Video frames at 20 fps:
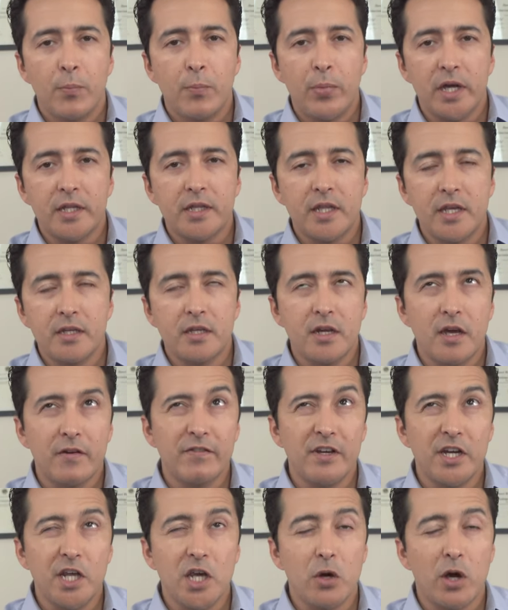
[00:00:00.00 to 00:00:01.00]
but in that
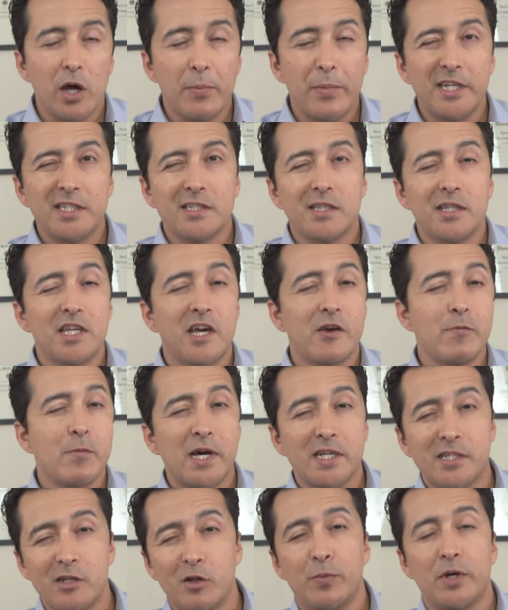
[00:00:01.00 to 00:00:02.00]
video I basically gave
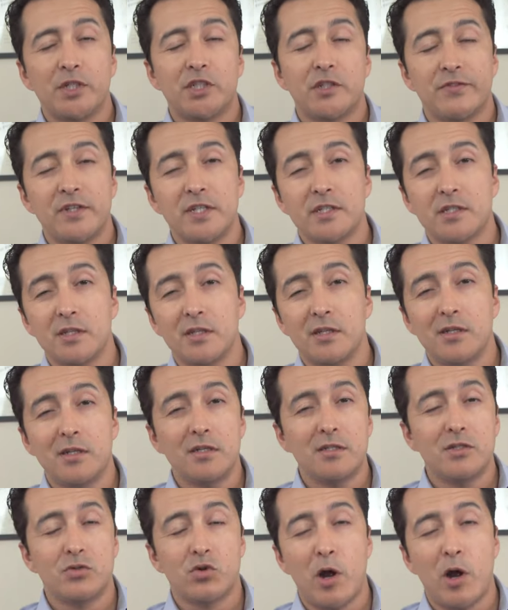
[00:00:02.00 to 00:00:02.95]
myself a bunch of insulin,